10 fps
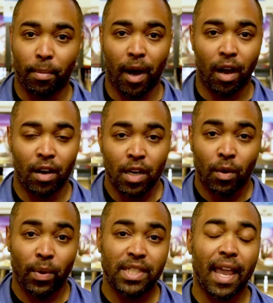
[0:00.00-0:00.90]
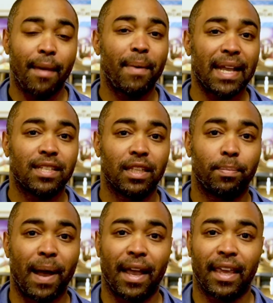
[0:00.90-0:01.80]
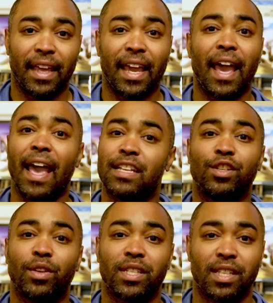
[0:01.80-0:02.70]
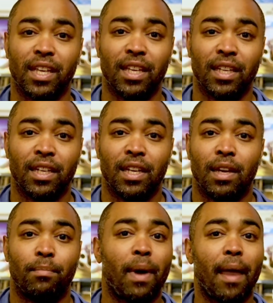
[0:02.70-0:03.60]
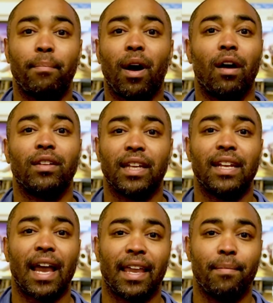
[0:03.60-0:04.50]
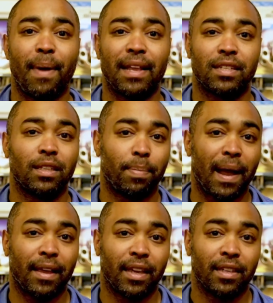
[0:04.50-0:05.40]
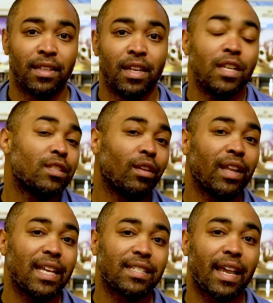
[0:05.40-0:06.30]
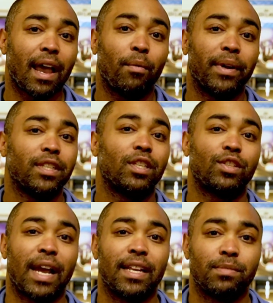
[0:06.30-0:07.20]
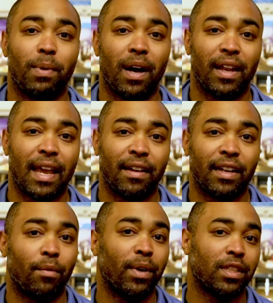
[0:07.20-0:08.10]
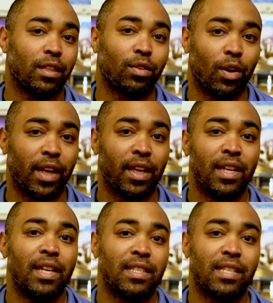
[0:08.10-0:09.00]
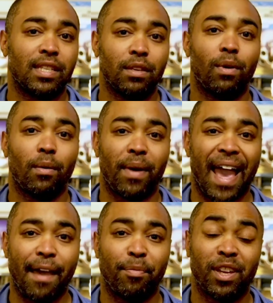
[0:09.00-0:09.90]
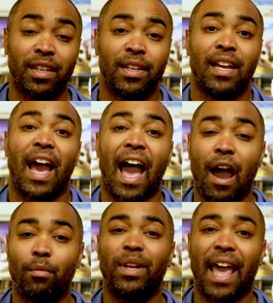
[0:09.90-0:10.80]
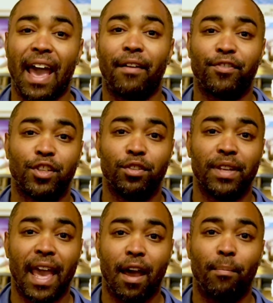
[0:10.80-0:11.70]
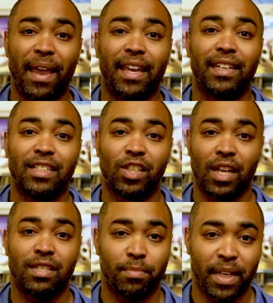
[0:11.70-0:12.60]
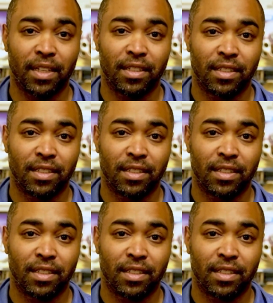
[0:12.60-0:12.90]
ball, which got back to the pocket. And as you can see, my ball did not get back to the pocket. So let's say I wanted to try this ball out and I wanted to throw it to see what would happen. I would have to now make an adjustment